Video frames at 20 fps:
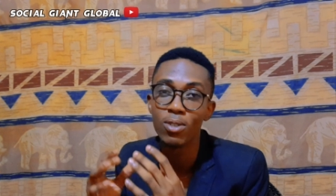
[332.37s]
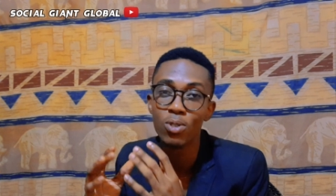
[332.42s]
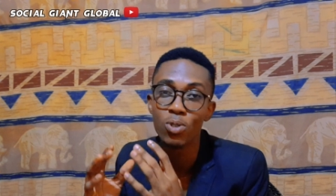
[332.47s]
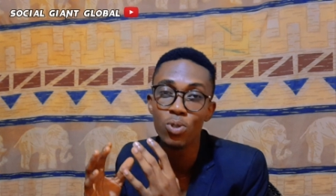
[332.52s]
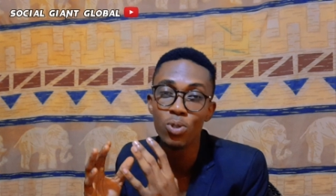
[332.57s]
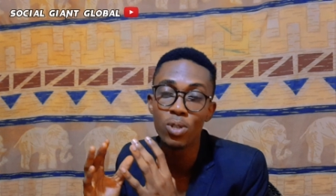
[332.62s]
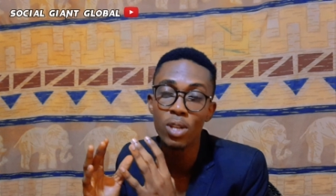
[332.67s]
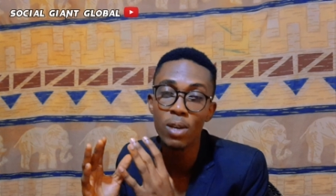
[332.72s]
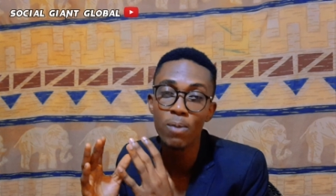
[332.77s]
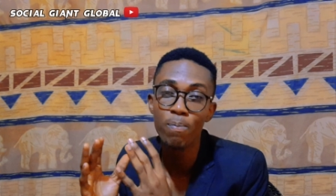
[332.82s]

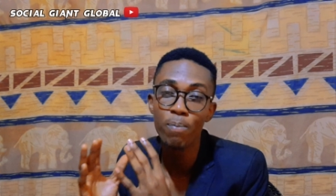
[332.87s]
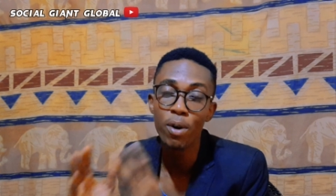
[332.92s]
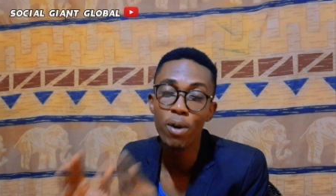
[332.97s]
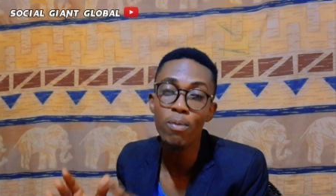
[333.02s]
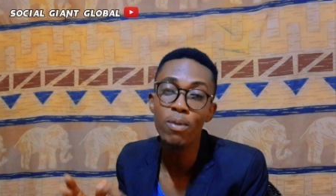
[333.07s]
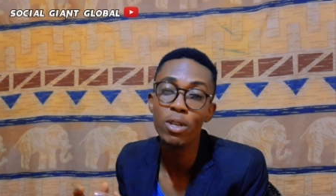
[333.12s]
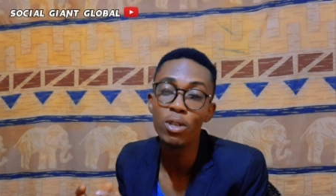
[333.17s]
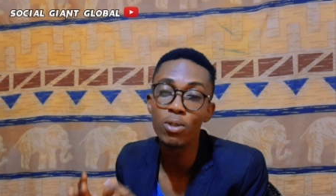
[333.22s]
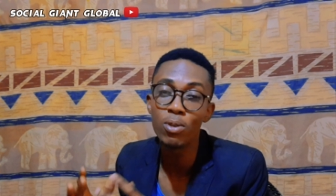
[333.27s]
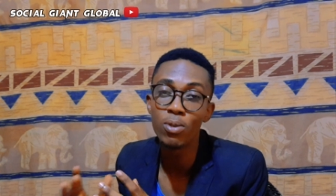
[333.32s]
to the
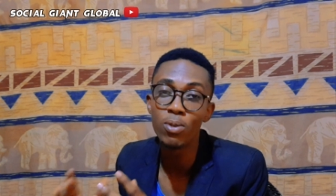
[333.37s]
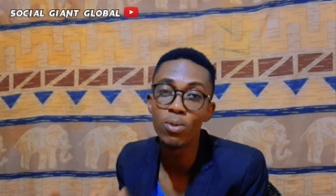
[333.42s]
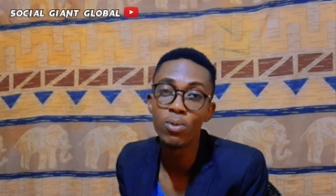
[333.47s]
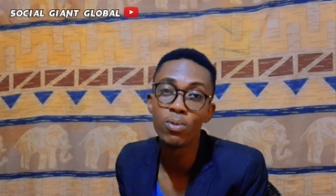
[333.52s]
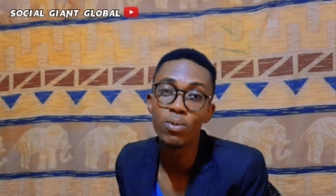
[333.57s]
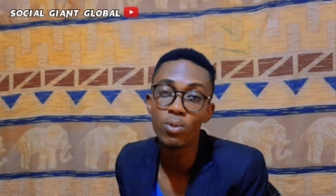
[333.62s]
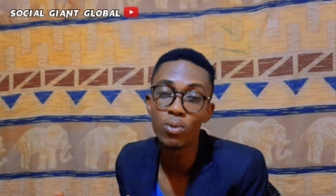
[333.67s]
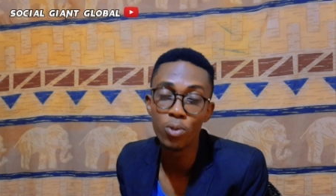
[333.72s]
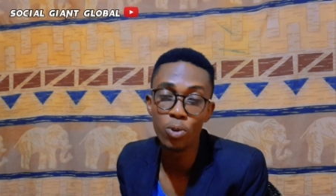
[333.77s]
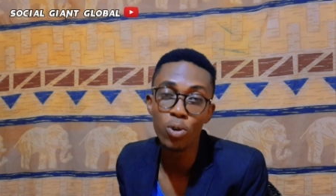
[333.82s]
public
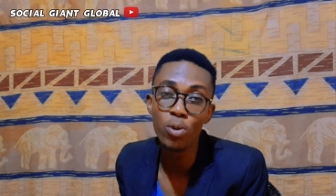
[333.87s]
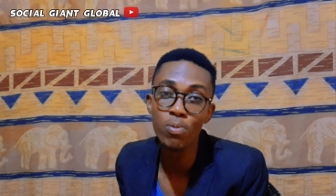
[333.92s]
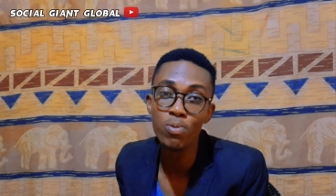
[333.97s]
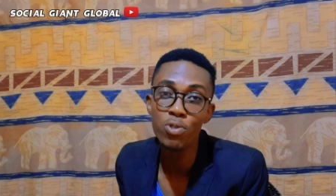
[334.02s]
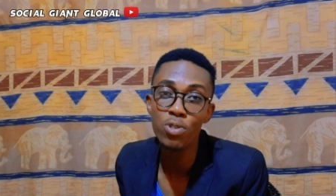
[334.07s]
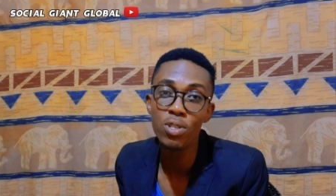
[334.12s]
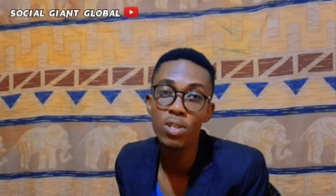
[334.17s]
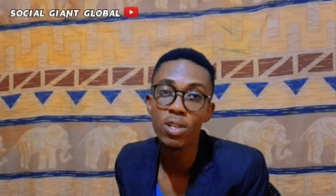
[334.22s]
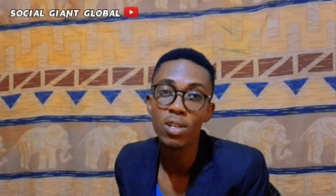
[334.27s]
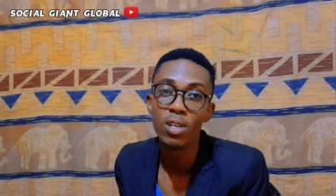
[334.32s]

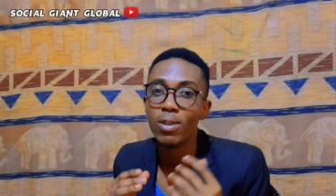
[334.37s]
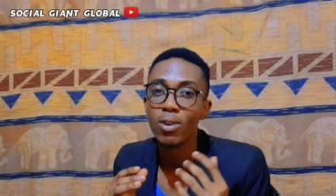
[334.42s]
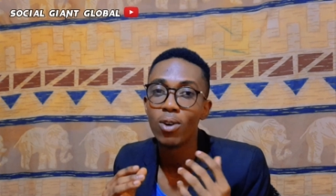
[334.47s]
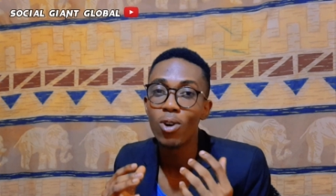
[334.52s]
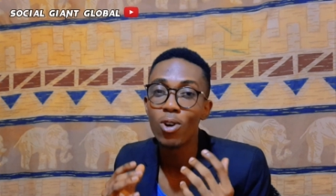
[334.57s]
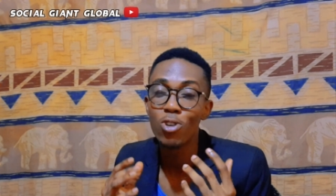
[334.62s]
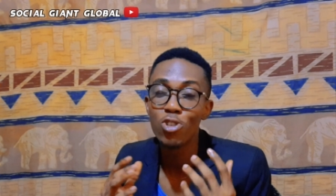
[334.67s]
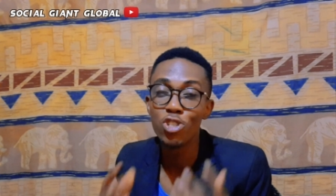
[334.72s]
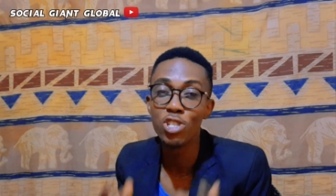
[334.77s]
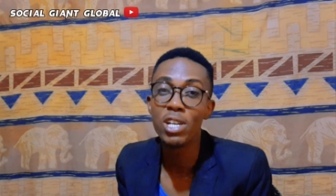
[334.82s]
groups
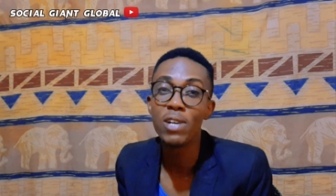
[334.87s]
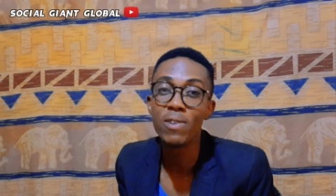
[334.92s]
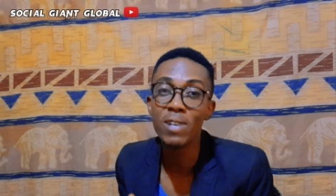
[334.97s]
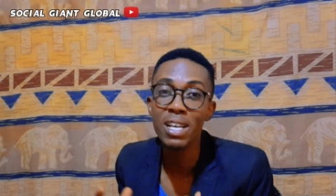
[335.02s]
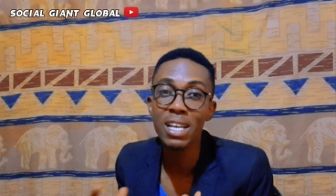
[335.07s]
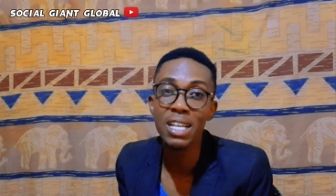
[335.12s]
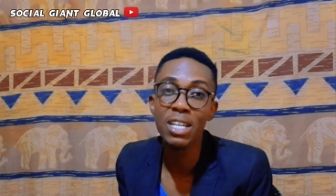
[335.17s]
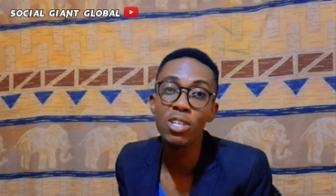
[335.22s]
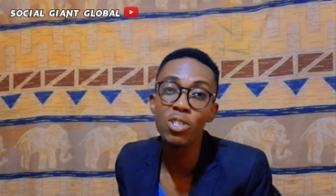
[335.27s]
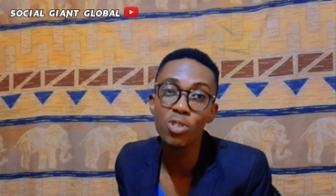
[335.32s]
or
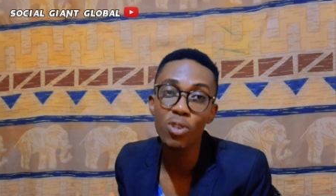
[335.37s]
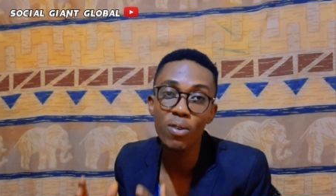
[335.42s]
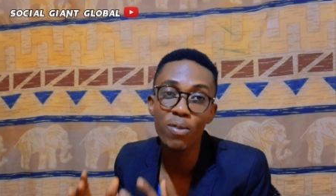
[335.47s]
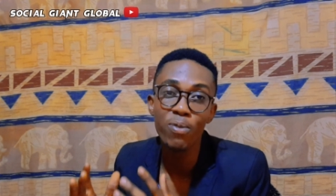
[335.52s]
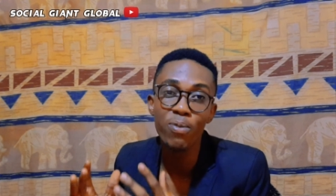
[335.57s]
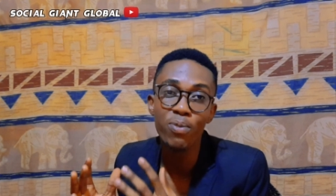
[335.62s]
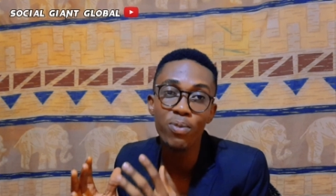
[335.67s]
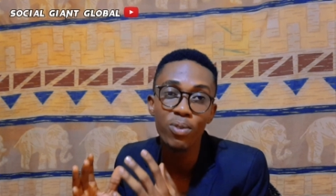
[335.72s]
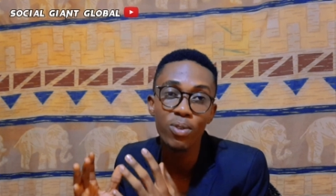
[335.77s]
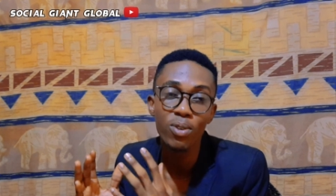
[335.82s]
sharing links of
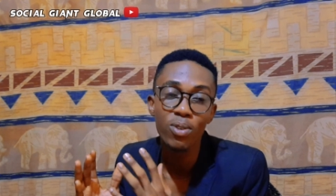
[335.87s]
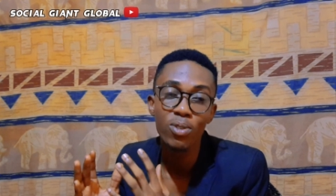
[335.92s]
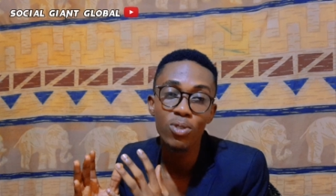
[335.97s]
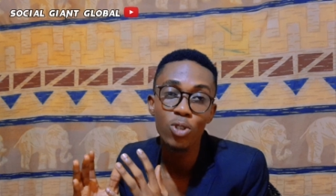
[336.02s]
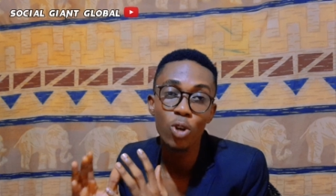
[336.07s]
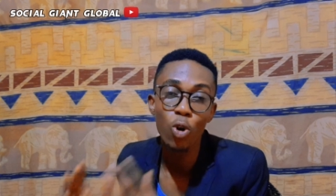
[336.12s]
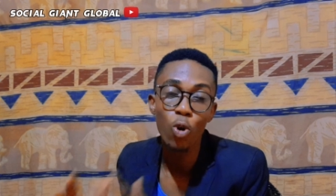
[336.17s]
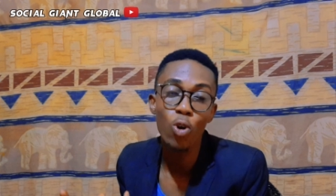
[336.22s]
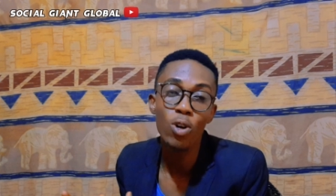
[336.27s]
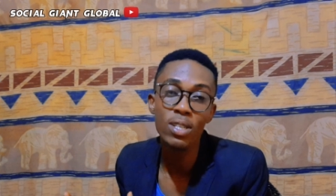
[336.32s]

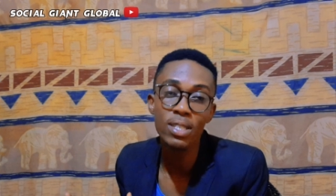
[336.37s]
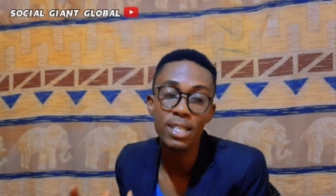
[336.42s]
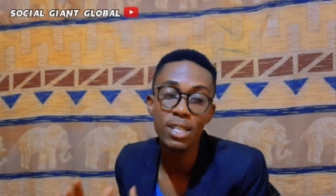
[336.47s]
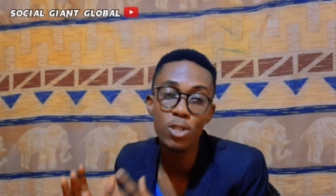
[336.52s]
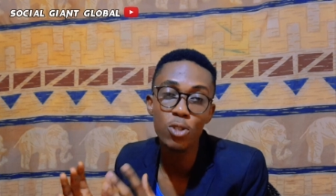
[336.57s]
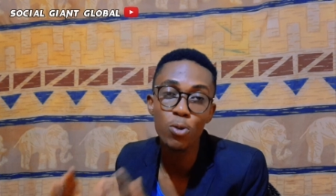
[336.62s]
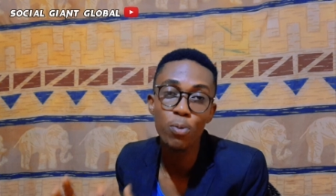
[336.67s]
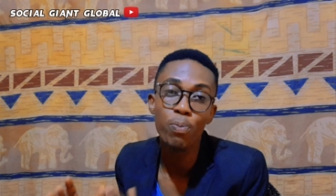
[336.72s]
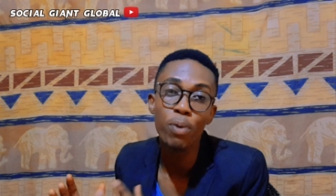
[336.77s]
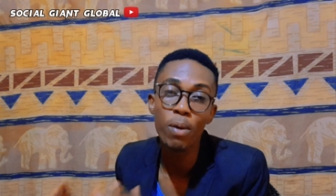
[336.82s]
your
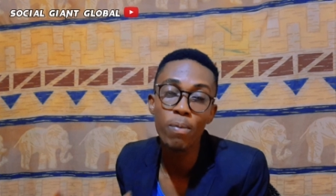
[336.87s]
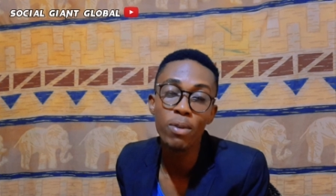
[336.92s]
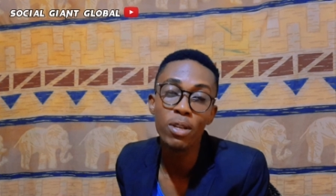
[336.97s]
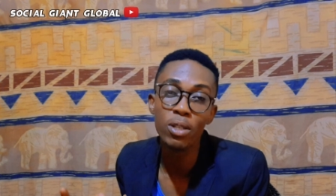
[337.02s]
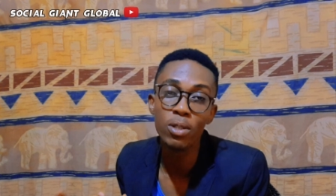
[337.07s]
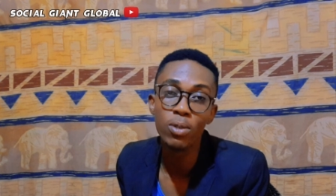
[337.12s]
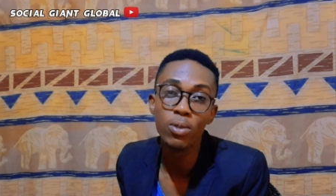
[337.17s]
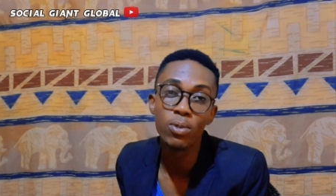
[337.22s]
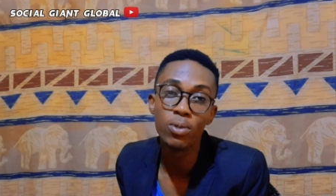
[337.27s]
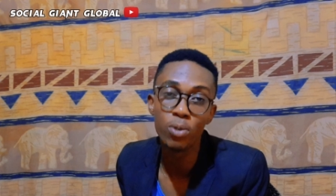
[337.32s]
content to
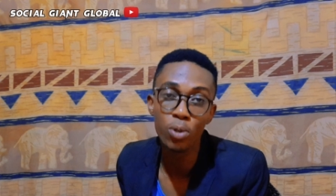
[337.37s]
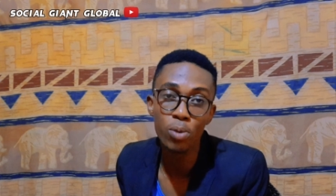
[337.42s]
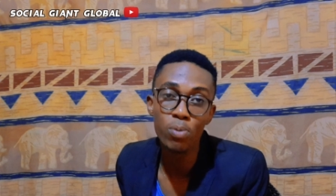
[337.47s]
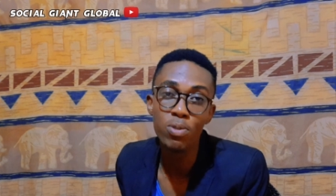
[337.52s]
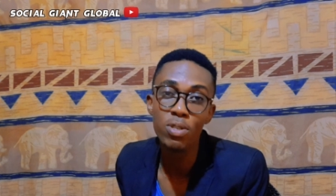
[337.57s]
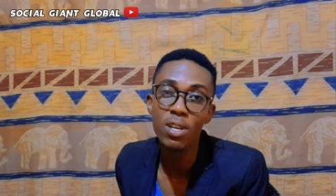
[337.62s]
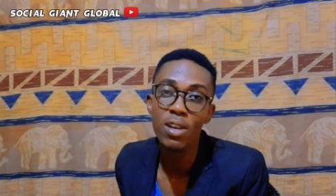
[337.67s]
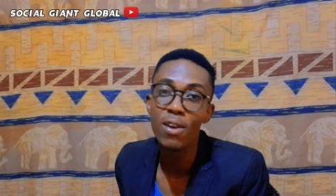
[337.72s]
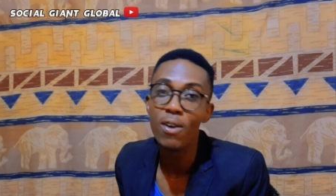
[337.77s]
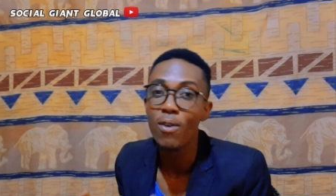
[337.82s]
public
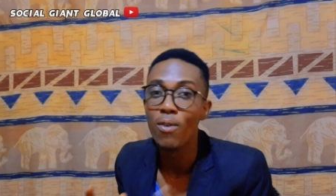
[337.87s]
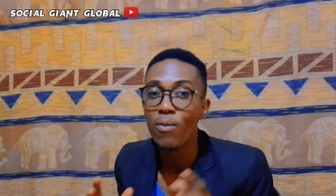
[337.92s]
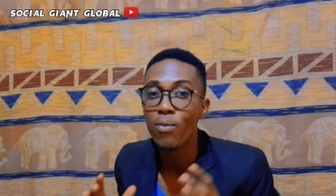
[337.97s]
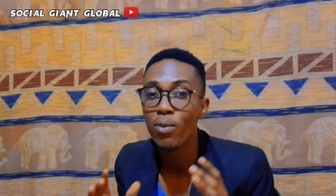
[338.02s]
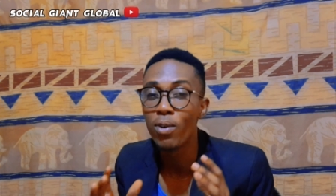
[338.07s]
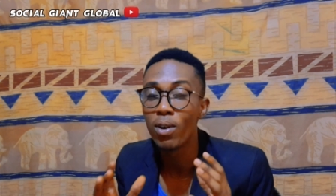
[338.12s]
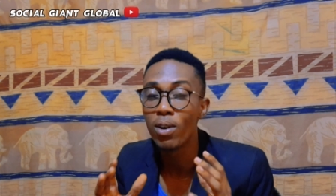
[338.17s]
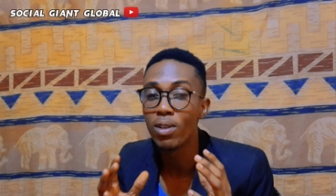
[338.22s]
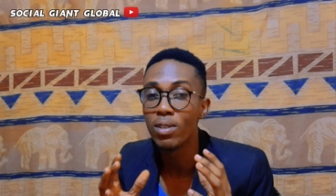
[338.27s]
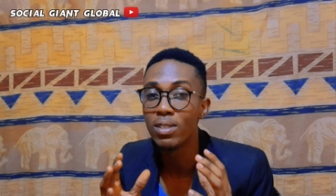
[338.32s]
groups
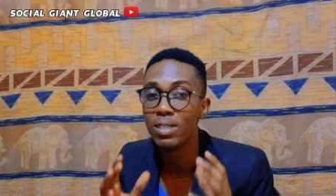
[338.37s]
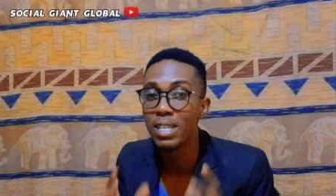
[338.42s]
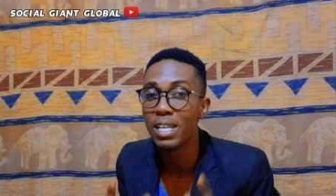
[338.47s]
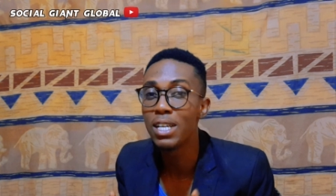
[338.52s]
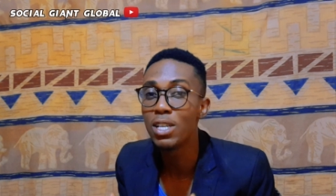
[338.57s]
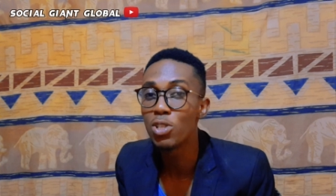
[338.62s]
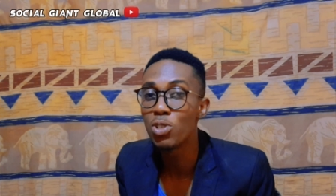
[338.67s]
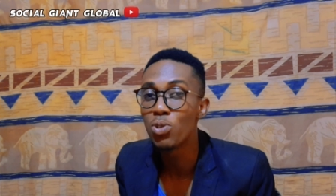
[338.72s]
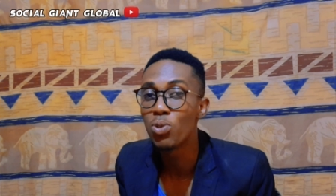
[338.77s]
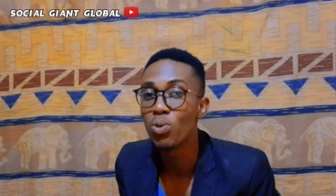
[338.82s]
for
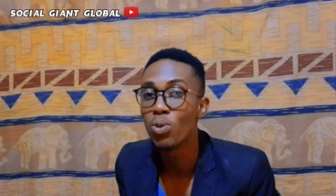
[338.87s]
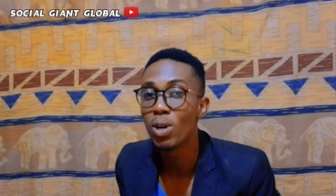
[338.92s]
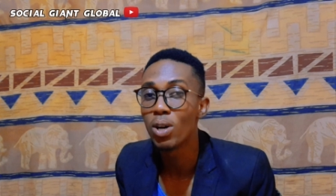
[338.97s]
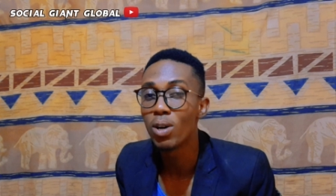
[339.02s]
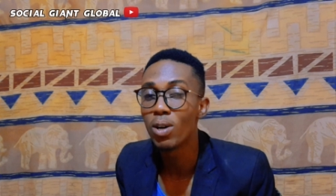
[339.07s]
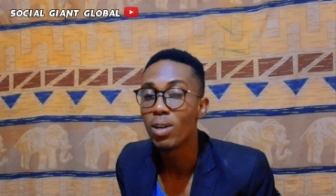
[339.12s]
they to